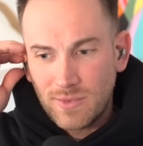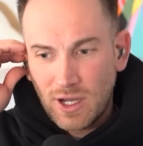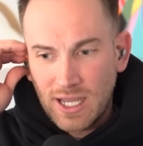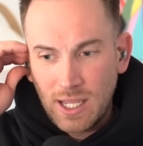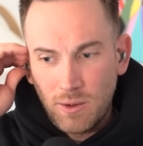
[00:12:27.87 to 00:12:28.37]

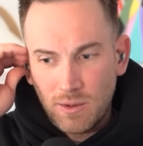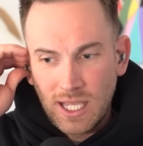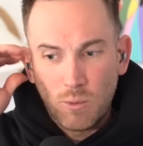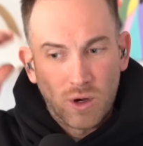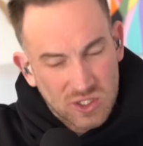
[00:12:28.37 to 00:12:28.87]
he
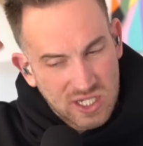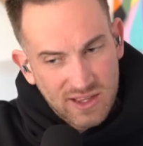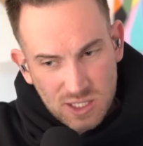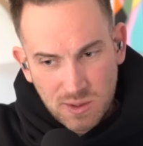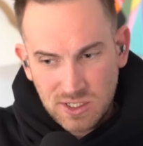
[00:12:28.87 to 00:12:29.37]
won't say
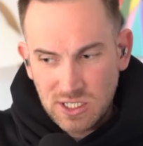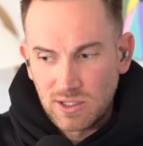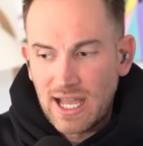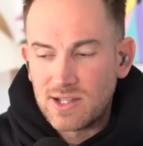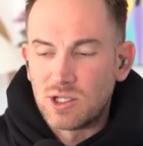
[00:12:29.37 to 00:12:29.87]
this because he's not
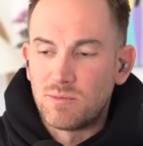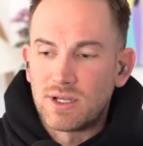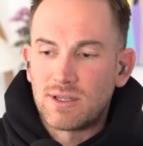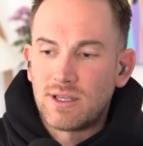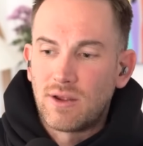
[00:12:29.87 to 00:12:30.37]
allowed to,
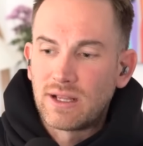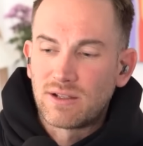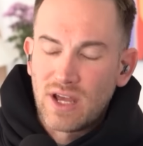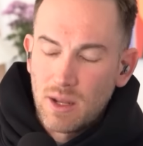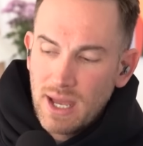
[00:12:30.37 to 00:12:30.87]
but you know, England
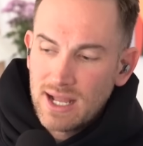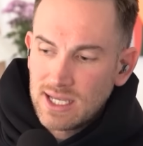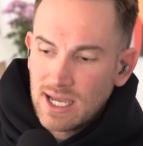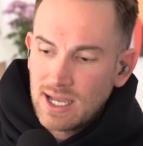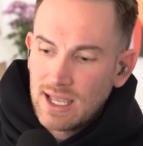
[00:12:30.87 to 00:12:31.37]
have had a bad
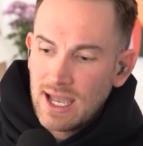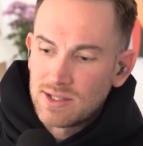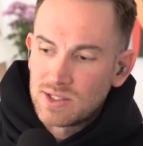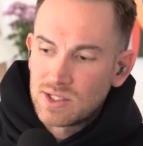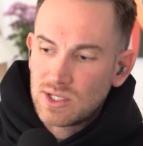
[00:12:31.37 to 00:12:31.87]
day,
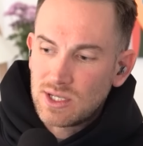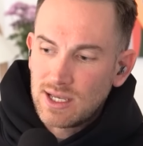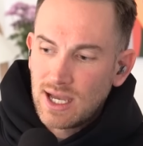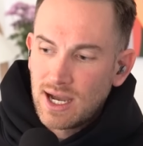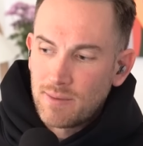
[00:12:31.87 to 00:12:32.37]
and
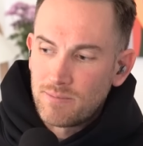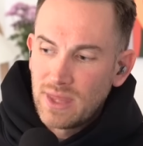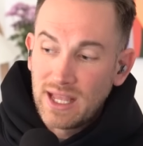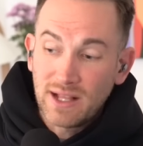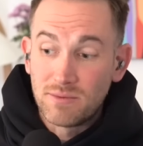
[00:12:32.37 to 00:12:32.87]

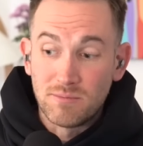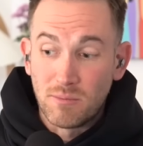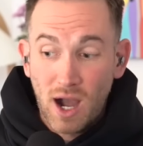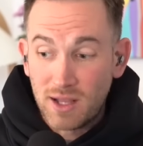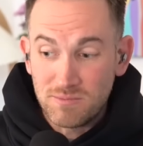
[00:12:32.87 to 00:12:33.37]
England
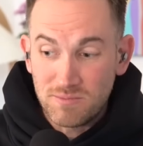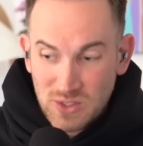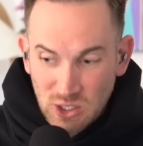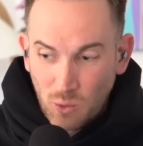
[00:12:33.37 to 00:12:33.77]
might still win